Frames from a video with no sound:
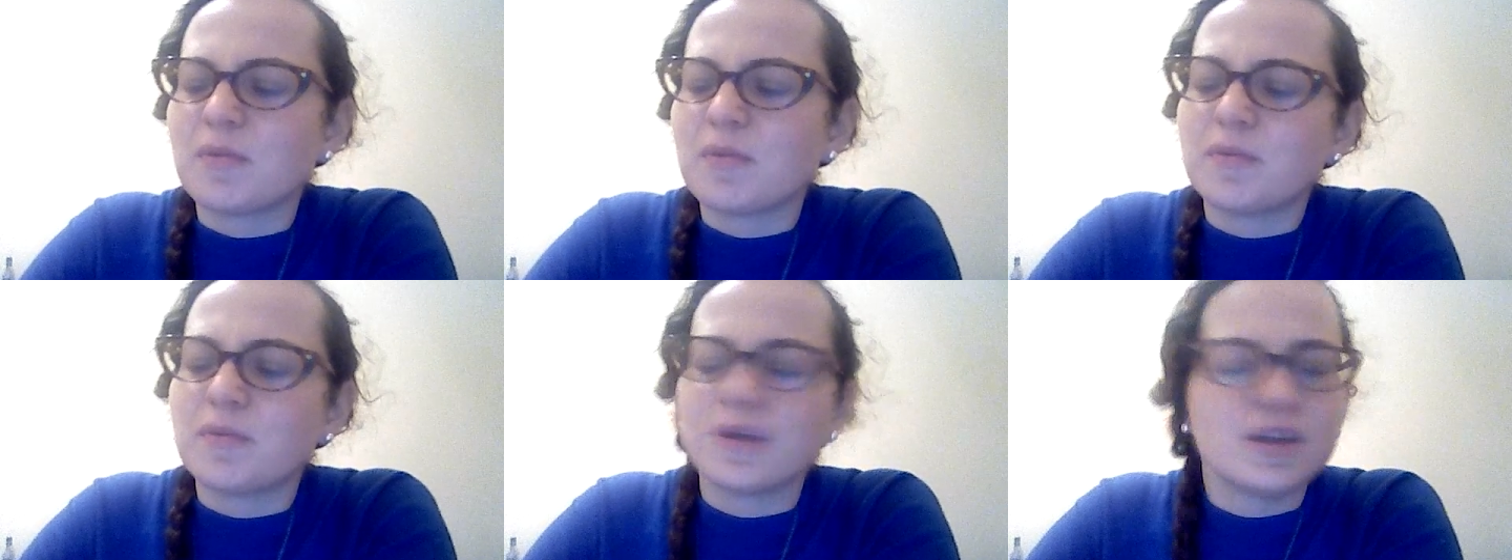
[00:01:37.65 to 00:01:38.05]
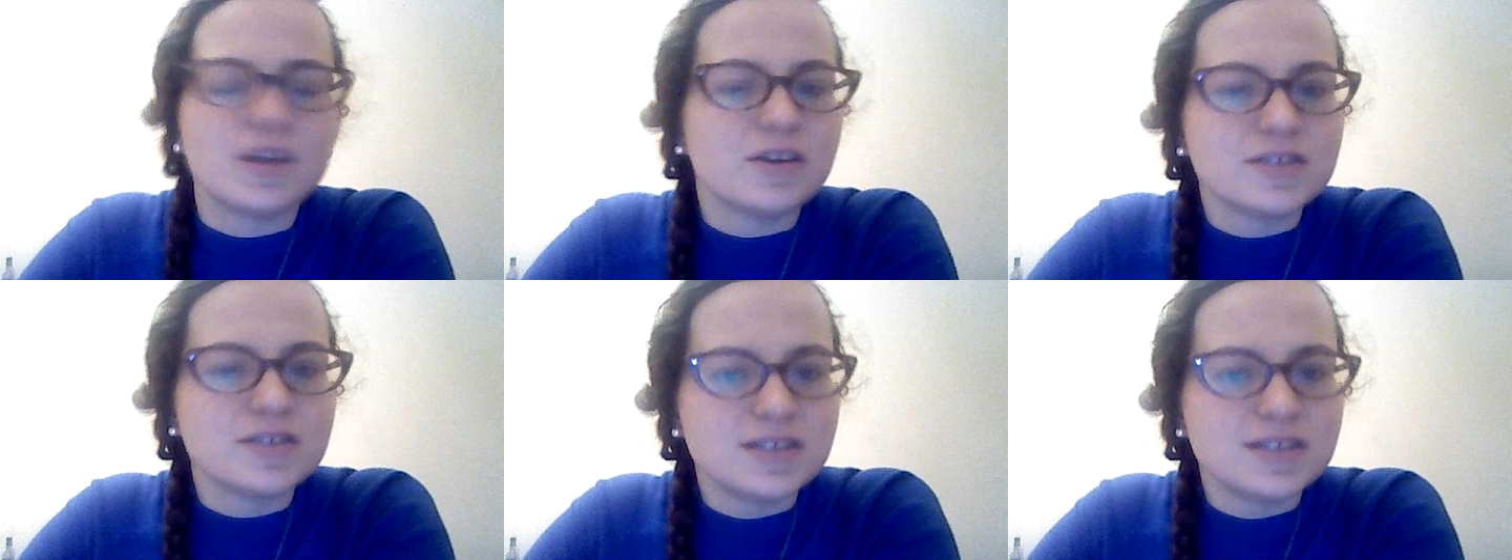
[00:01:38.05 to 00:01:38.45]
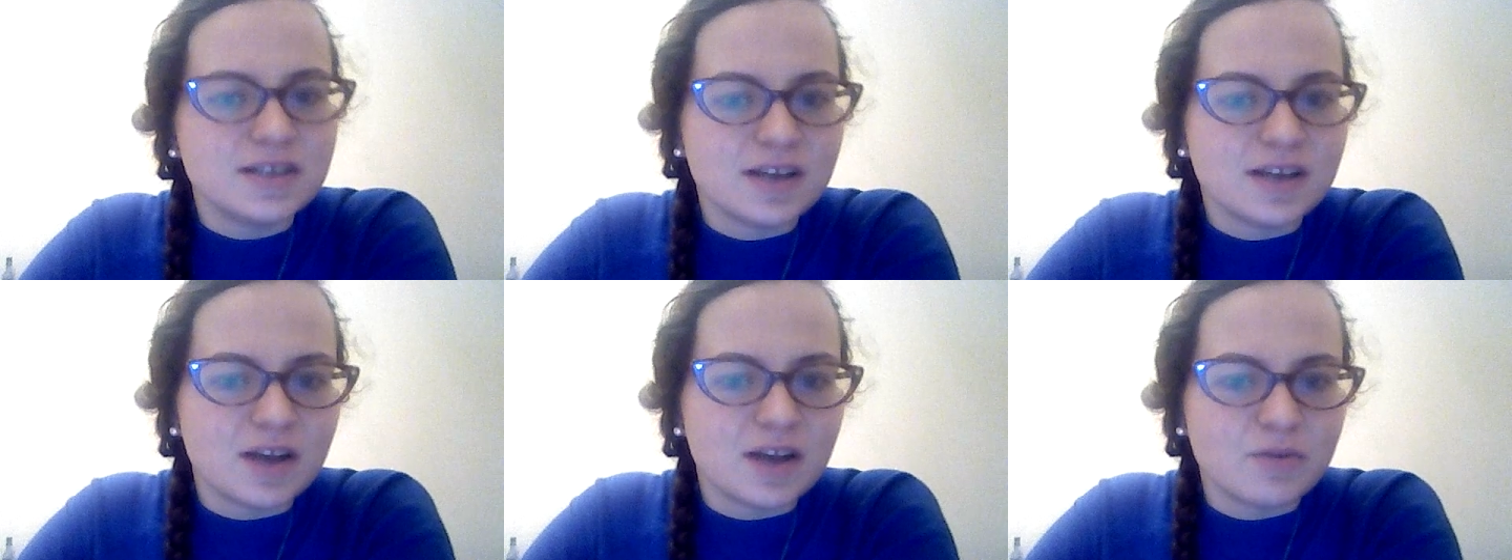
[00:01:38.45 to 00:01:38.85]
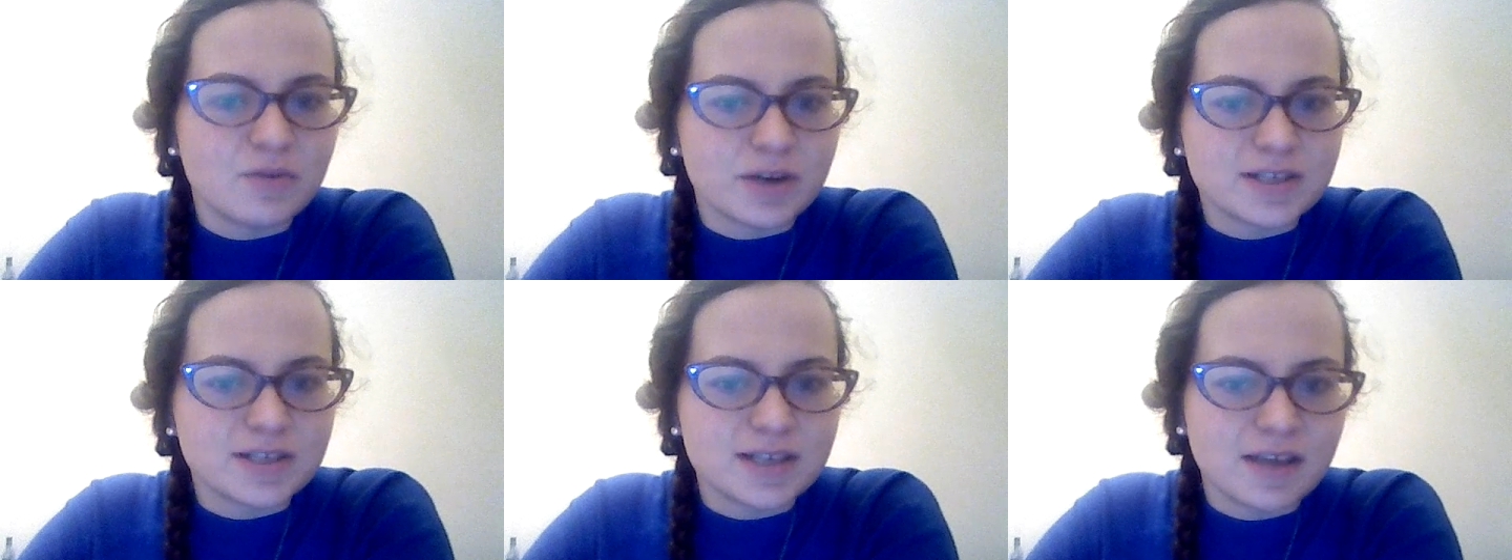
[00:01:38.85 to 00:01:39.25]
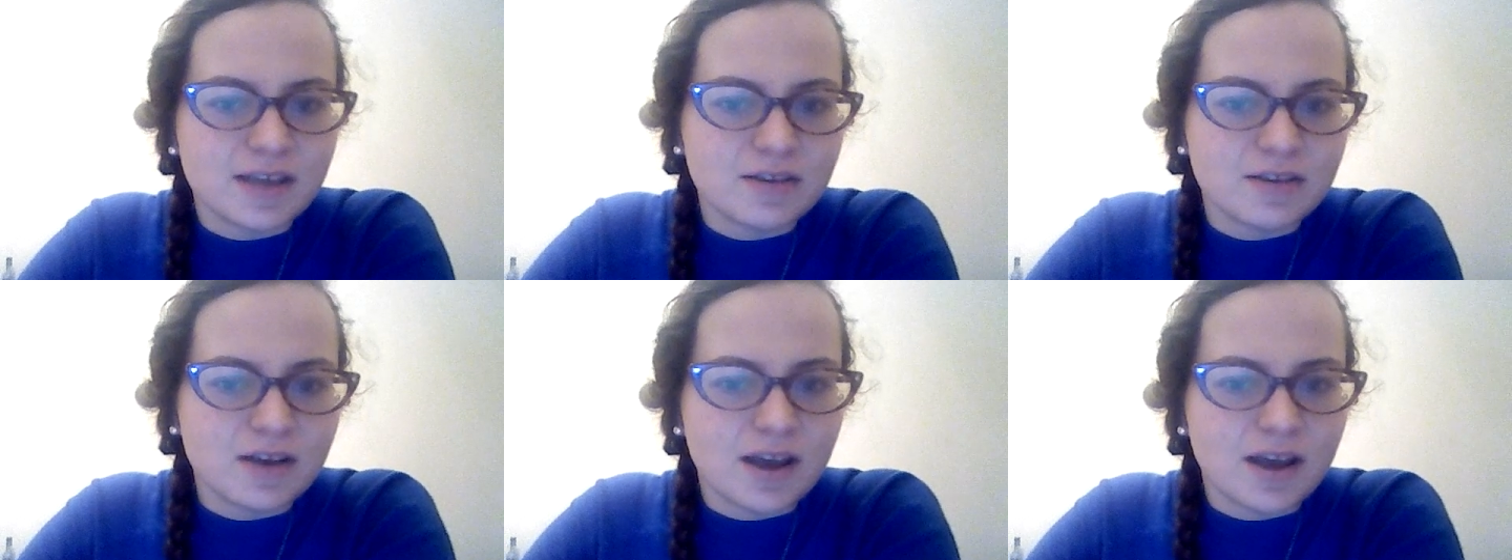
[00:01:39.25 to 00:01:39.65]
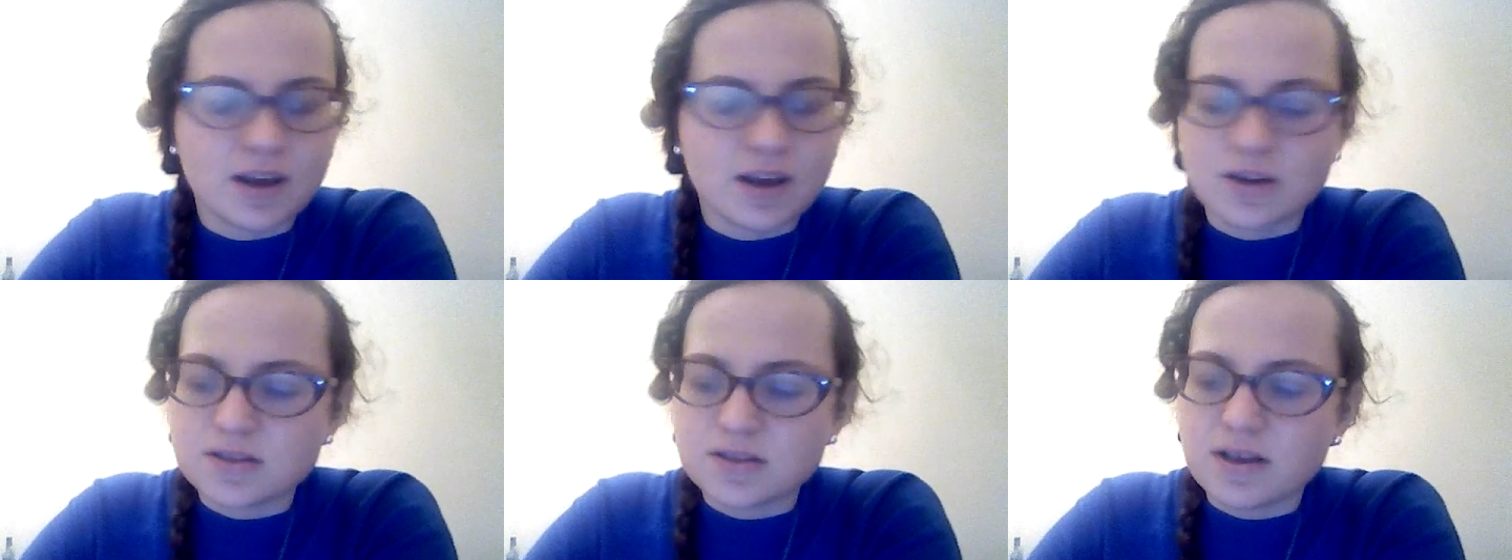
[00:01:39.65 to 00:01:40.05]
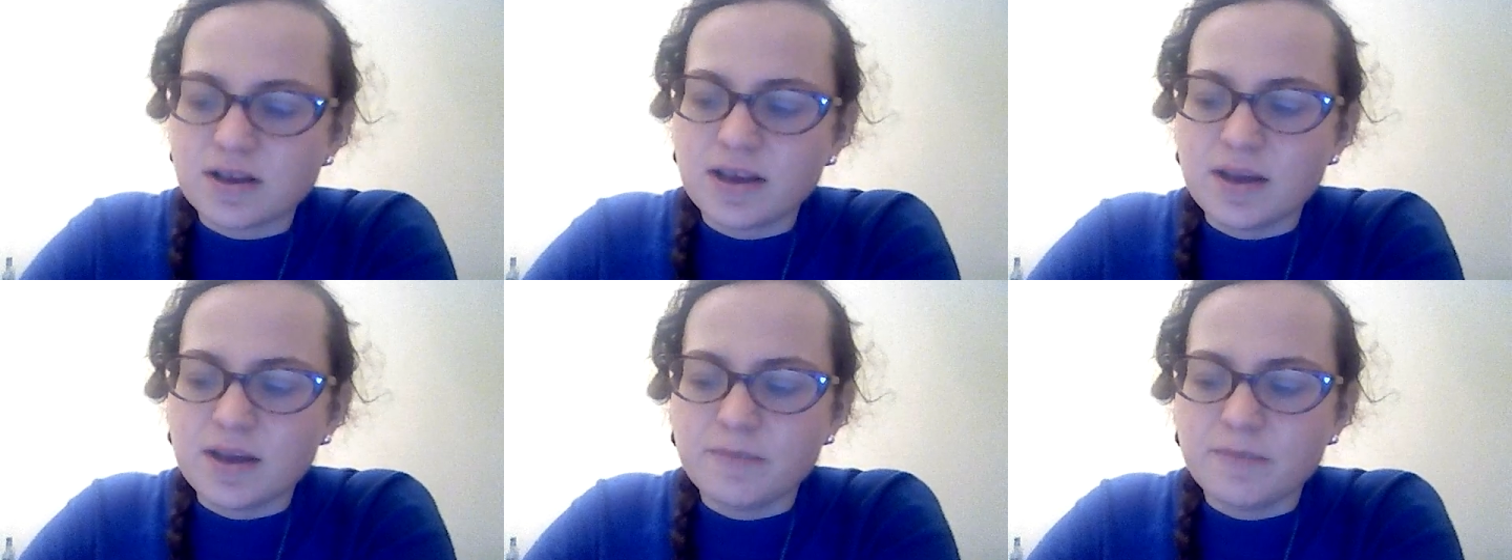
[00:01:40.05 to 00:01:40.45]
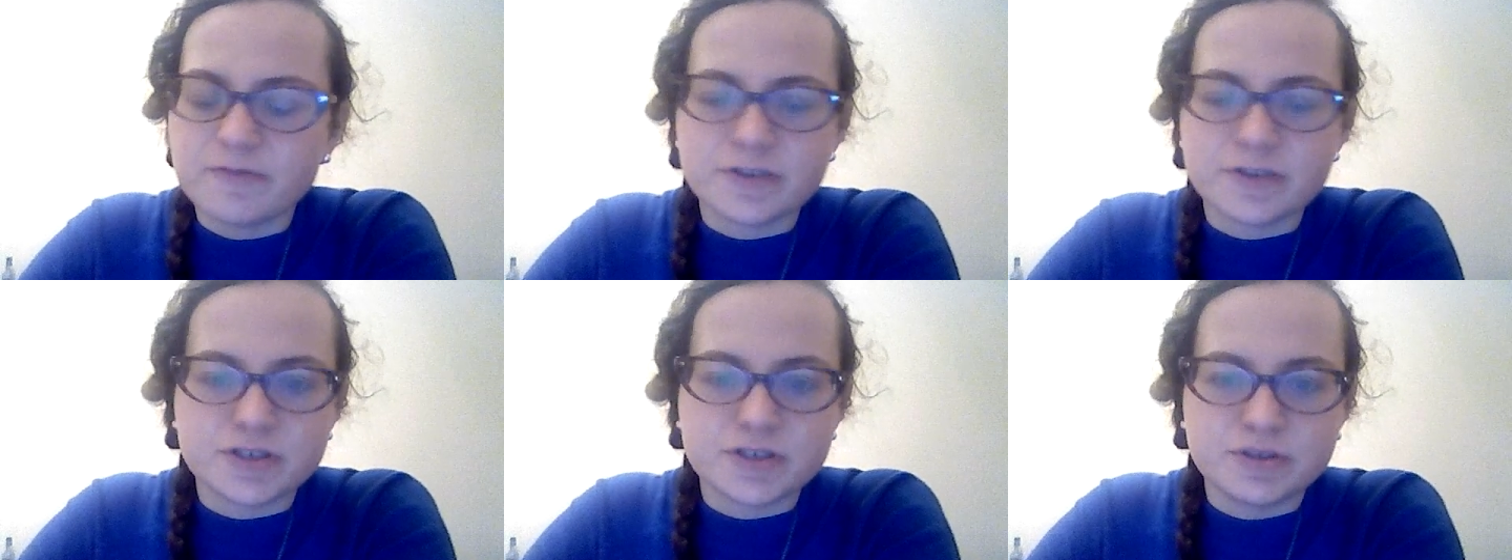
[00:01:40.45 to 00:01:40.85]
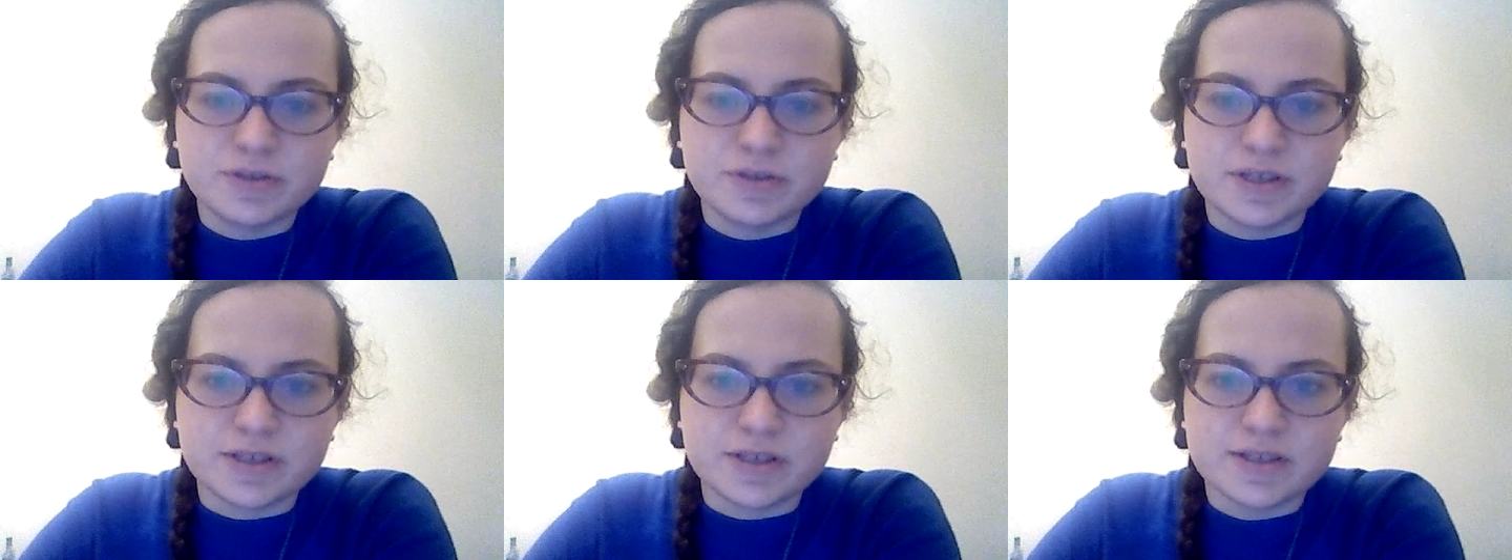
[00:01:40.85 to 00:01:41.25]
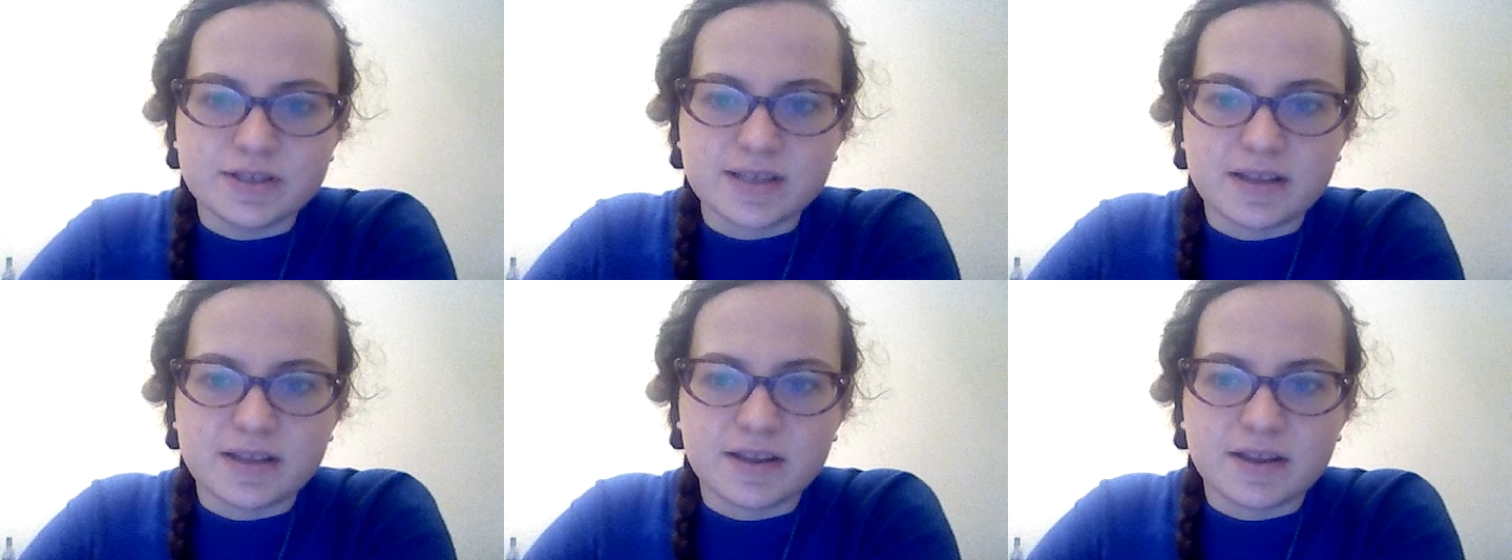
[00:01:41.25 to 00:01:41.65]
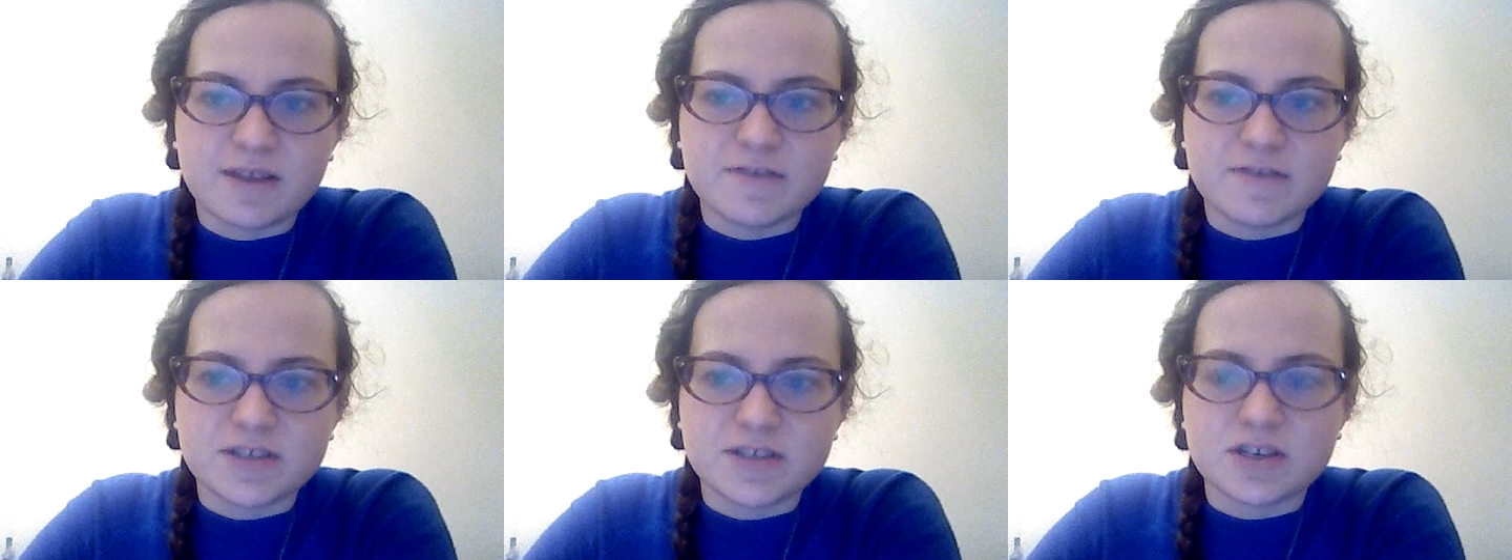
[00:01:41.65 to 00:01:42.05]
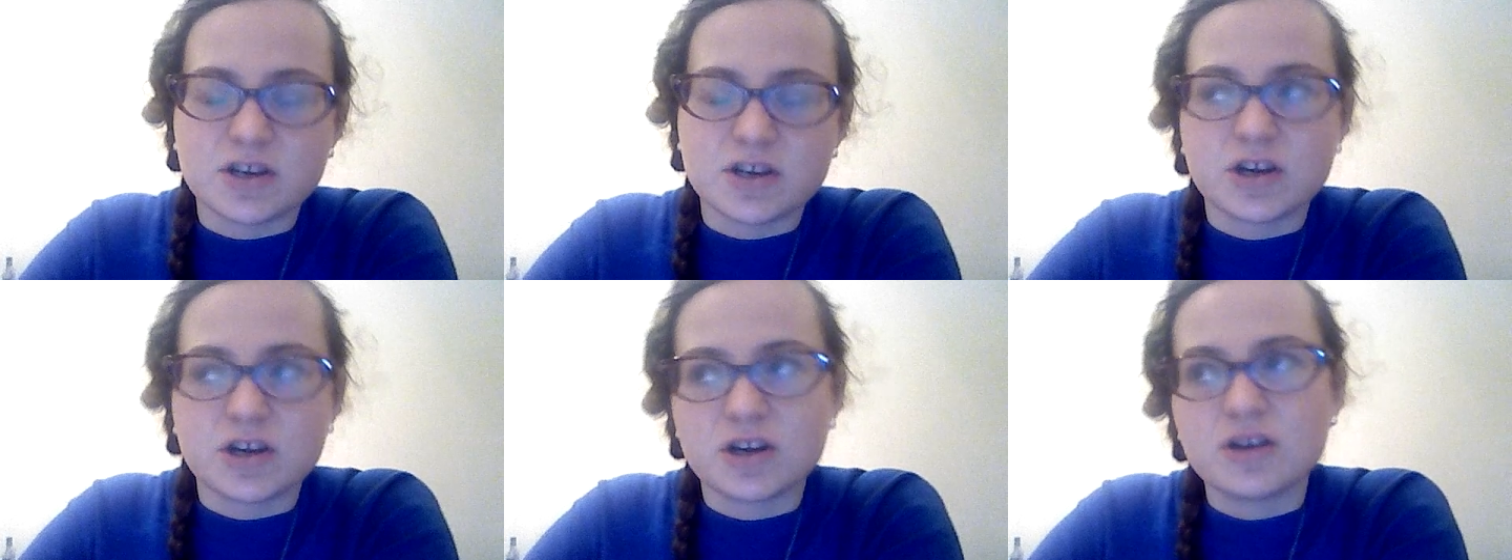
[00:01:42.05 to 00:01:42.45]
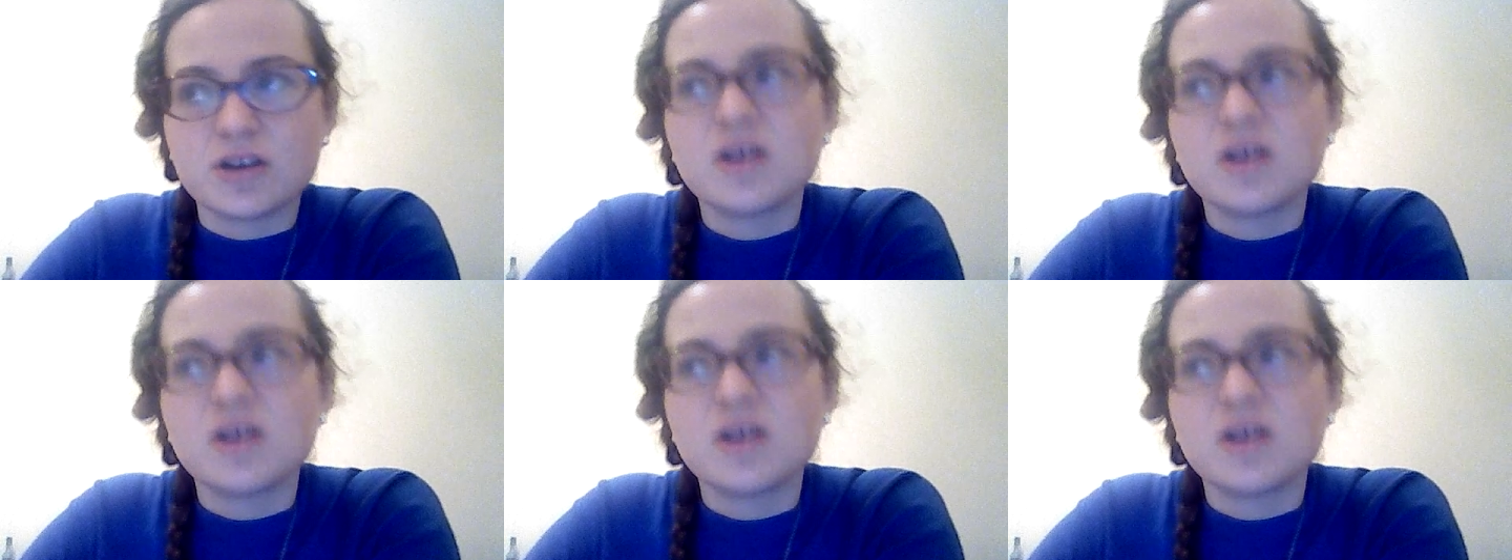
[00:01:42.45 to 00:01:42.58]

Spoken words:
but Kirsty and I worked together at Girl Scout camp for 2 years, and then I visited her